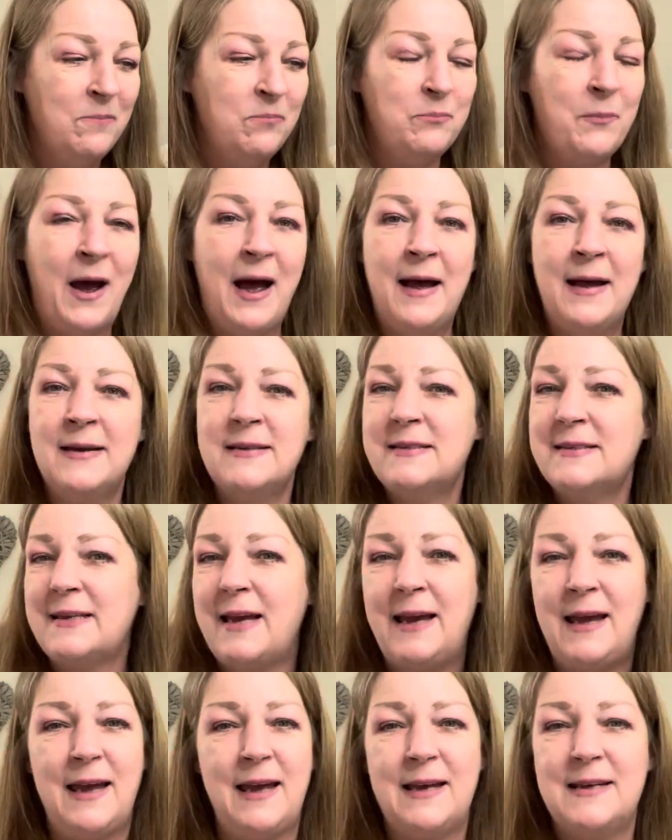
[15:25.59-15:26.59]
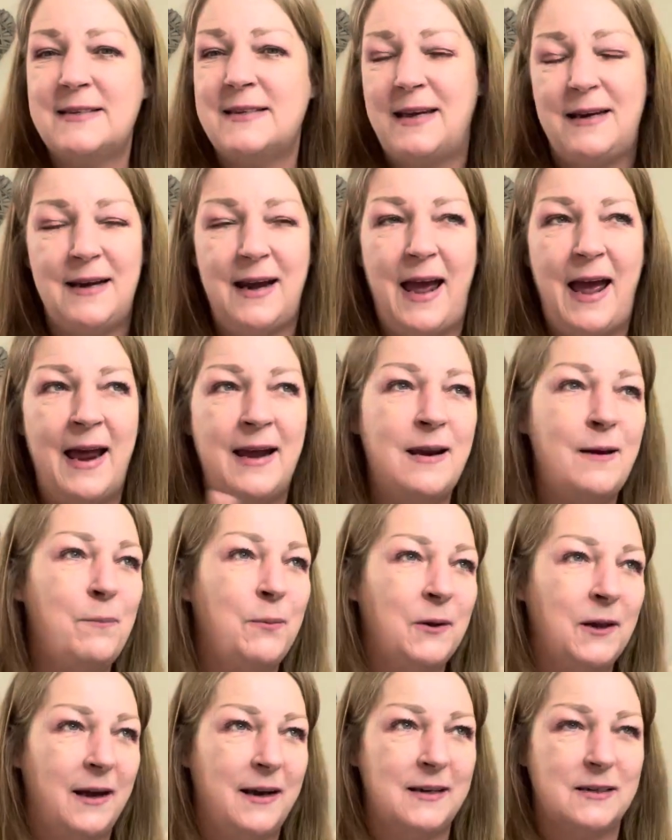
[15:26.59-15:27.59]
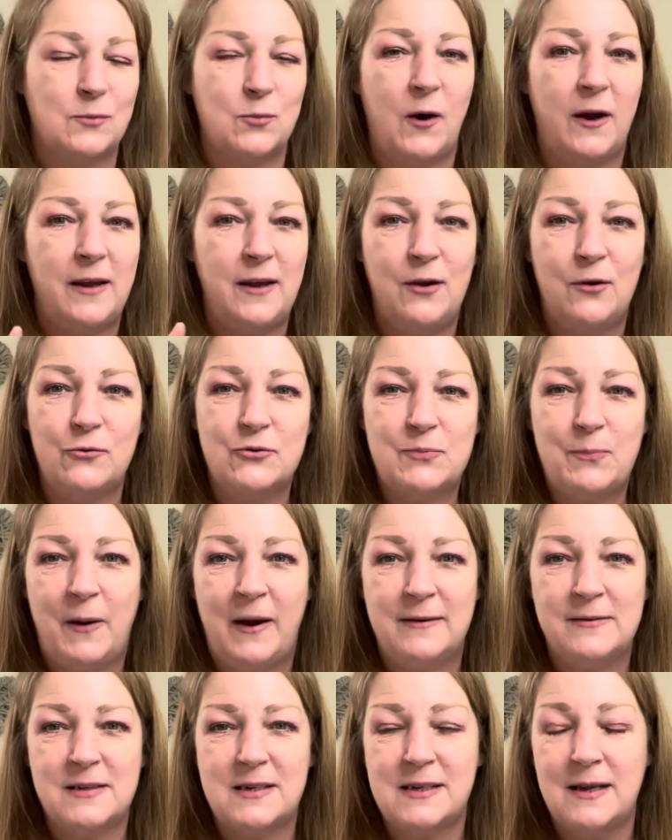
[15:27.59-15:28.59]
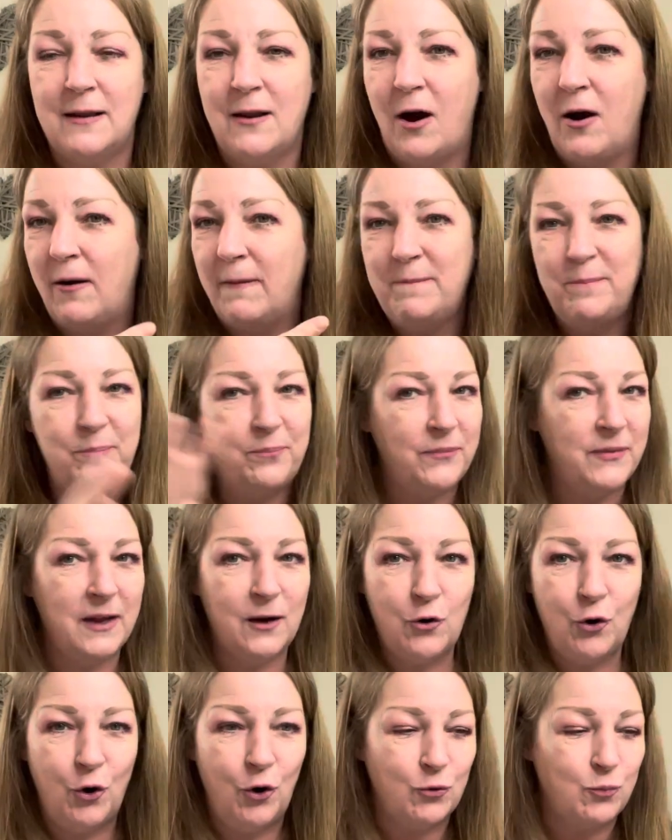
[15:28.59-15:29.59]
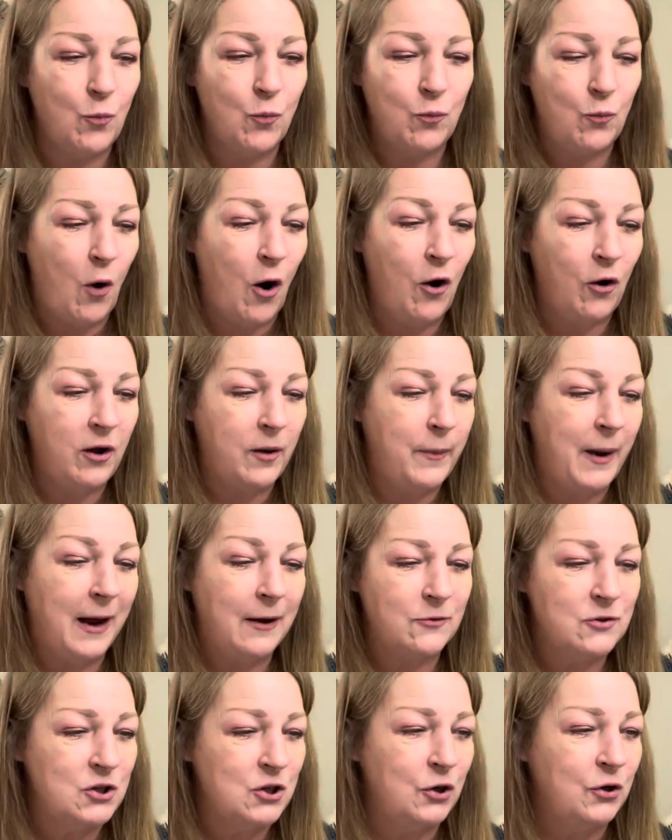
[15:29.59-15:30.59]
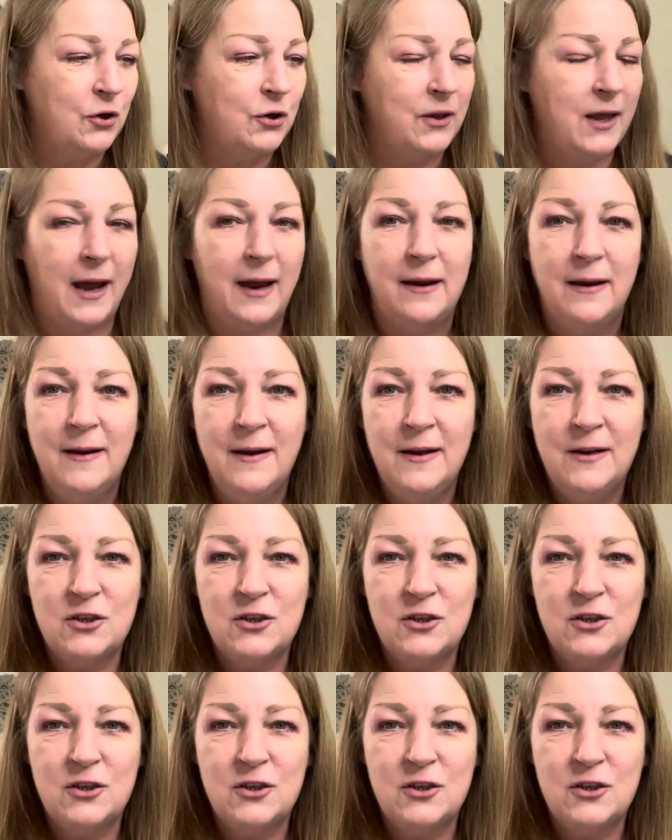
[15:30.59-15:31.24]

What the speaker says: But as it is in any place where you use pens a lot, they go walkabout, don't they?